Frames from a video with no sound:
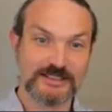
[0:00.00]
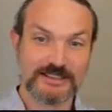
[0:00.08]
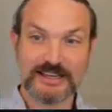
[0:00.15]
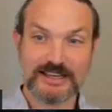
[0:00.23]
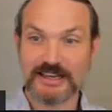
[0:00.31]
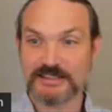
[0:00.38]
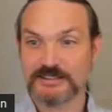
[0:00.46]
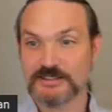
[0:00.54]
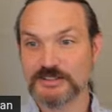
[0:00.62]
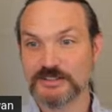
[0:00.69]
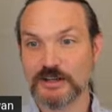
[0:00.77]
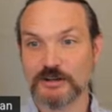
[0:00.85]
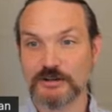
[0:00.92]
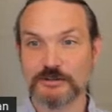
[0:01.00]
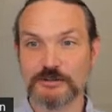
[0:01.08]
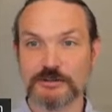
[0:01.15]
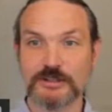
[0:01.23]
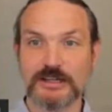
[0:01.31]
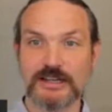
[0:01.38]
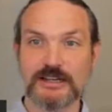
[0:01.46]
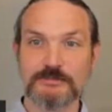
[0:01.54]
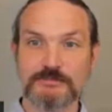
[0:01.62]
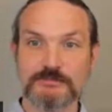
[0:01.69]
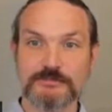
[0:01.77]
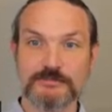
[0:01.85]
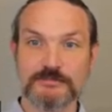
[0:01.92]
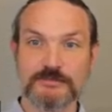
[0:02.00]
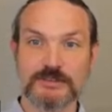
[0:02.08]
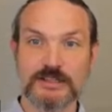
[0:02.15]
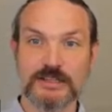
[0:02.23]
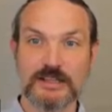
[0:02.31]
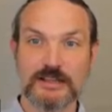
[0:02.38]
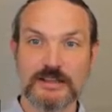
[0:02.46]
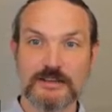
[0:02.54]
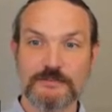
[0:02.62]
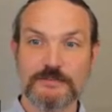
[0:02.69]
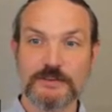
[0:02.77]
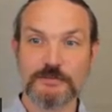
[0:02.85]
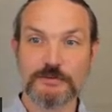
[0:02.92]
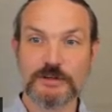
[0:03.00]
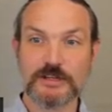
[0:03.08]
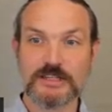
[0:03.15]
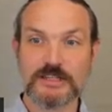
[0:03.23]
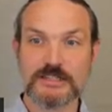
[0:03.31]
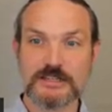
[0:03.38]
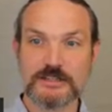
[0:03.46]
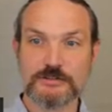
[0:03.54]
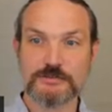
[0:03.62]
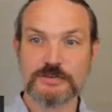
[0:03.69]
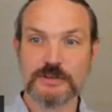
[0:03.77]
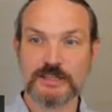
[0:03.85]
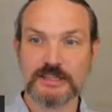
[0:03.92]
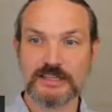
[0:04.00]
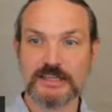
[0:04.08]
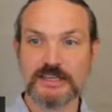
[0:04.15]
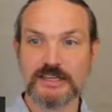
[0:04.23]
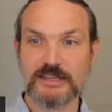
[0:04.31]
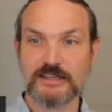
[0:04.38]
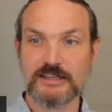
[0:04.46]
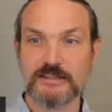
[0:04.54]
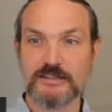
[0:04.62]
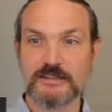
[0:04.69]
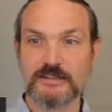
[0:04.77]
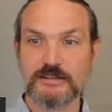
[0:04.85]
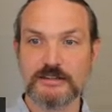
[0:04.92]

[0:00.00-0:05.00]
Yeah. So um, feel free to continue filling in